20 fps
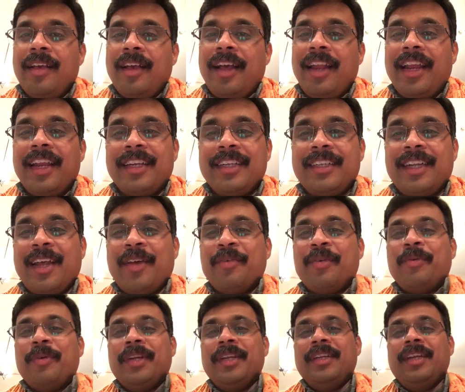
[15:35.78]
Hare Krishna
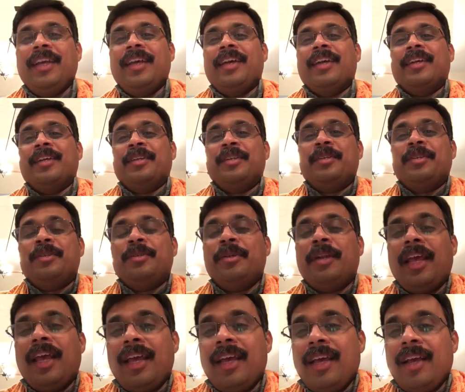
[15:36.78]
everyone.
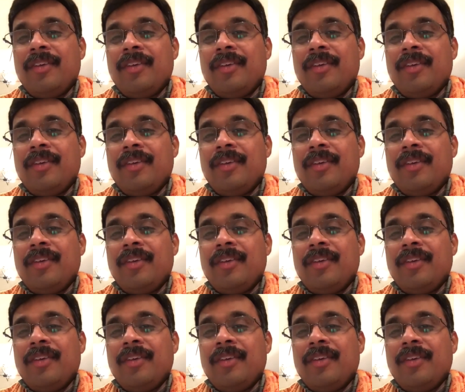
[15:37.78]
Today